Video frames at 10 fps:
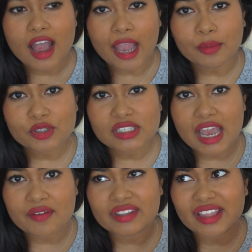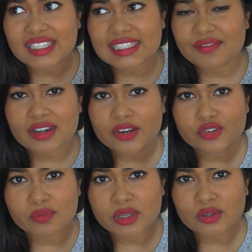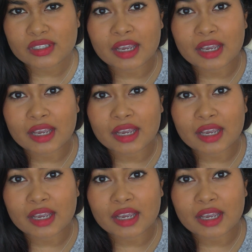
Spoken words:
I'm used to having like 700 ml.